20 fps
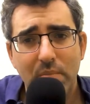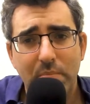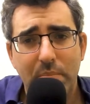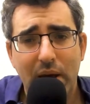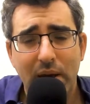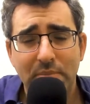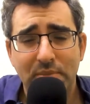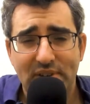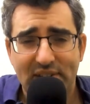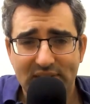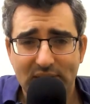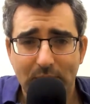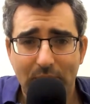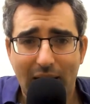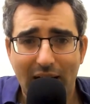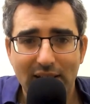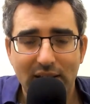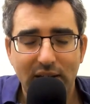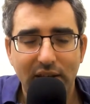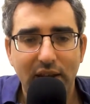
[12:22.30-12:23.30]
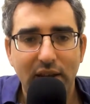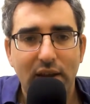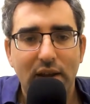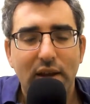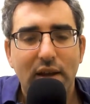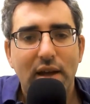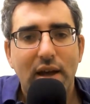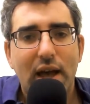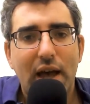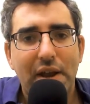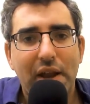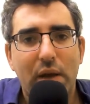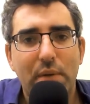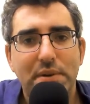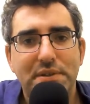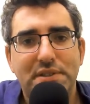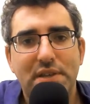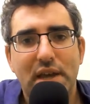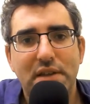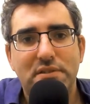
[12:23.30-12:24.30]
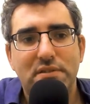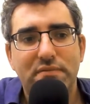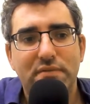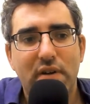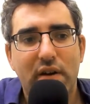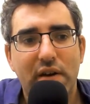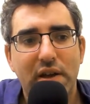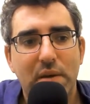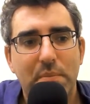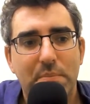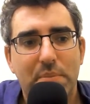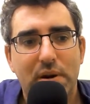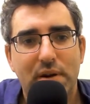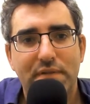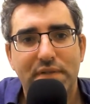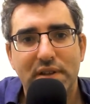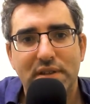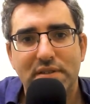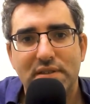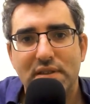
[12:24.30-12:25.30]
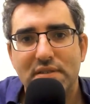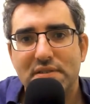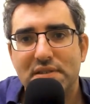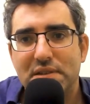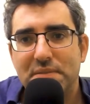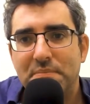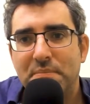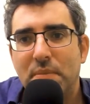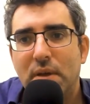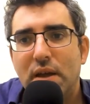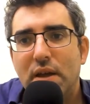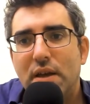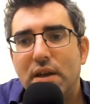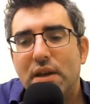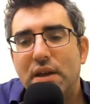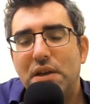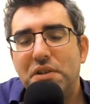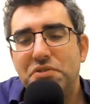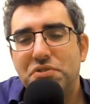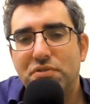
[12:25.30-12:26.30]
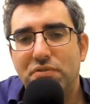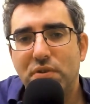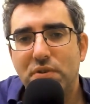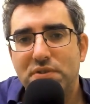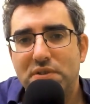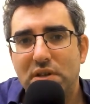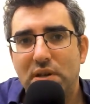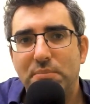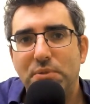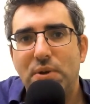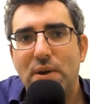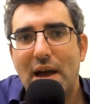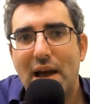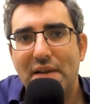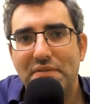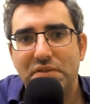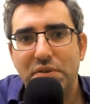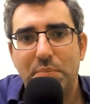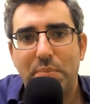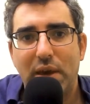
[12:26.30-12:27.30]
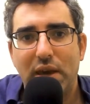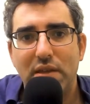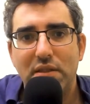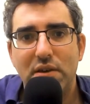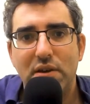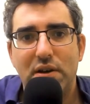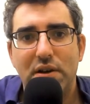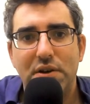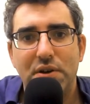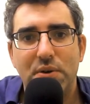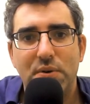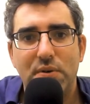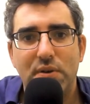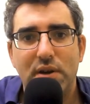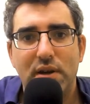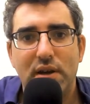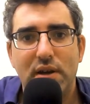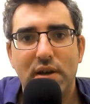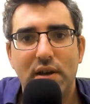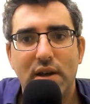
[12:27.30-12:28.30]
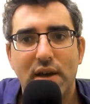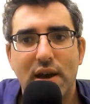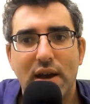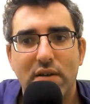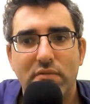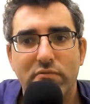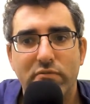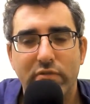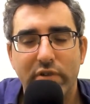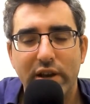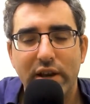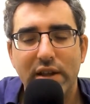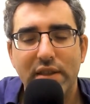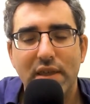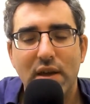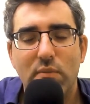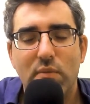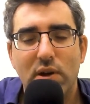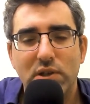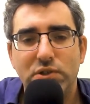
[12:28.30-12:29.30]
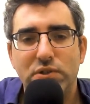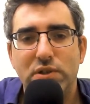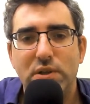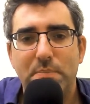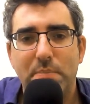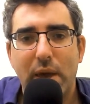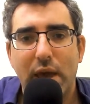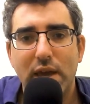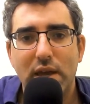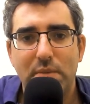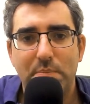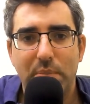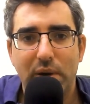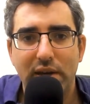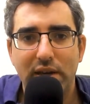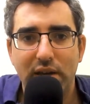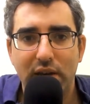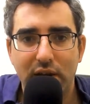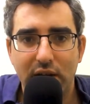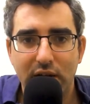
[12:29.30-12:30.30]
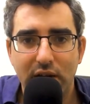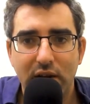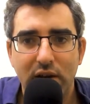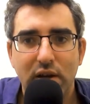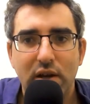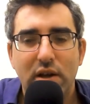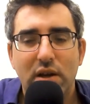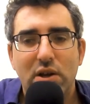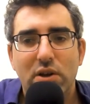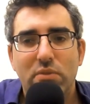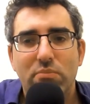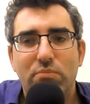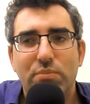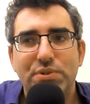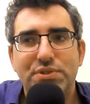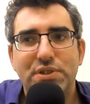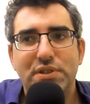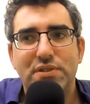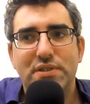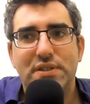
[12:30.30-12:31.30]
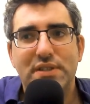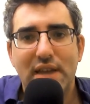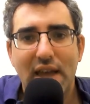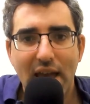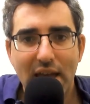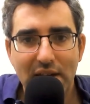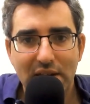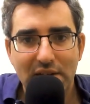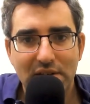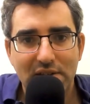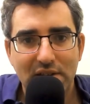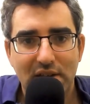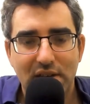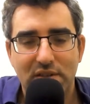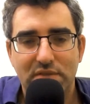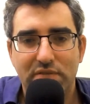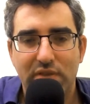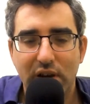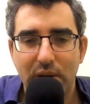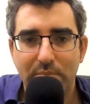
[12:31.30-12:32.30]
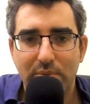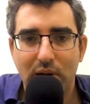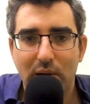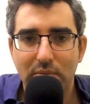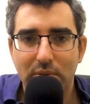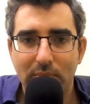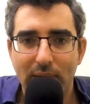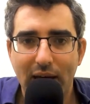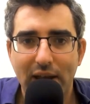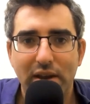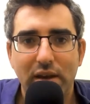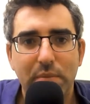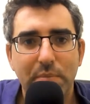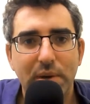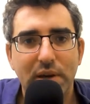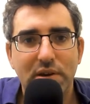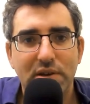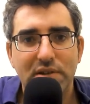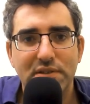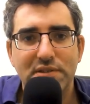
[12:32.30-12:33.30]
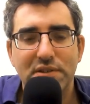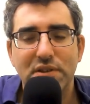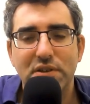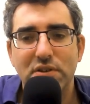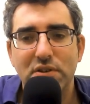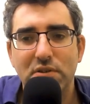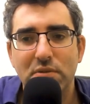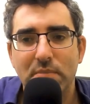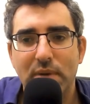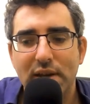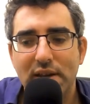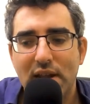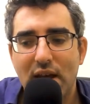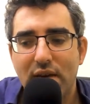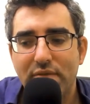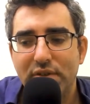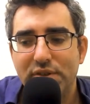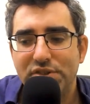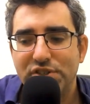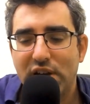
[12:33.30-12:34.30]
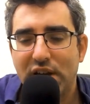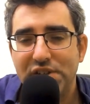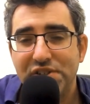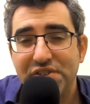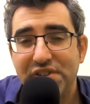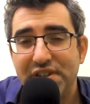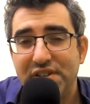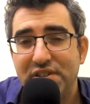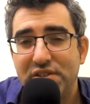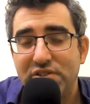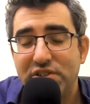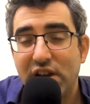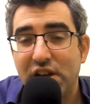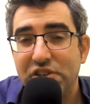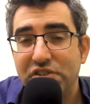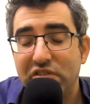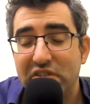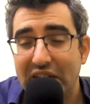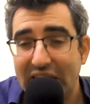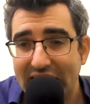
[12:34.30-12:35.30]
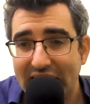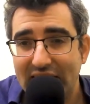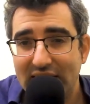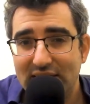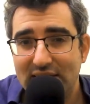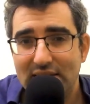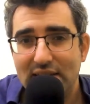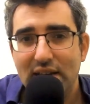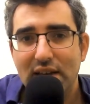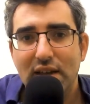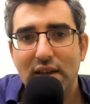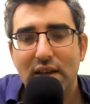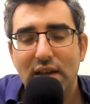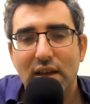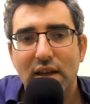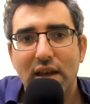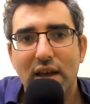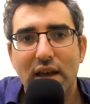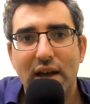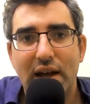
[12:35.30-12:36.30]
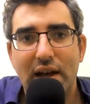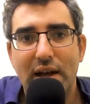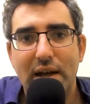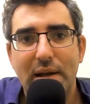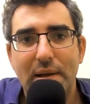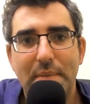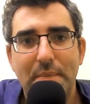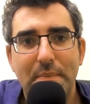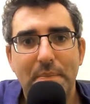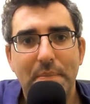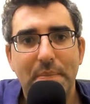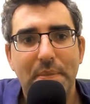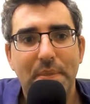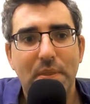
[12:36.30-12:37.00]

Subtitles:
municipality. And I would say it's a very imperfect system. In Jerusalem, you have to pay the Arnona. Really, they want you to pay it by year, which as a tenant is very problematic, because you might have a January to January lease, a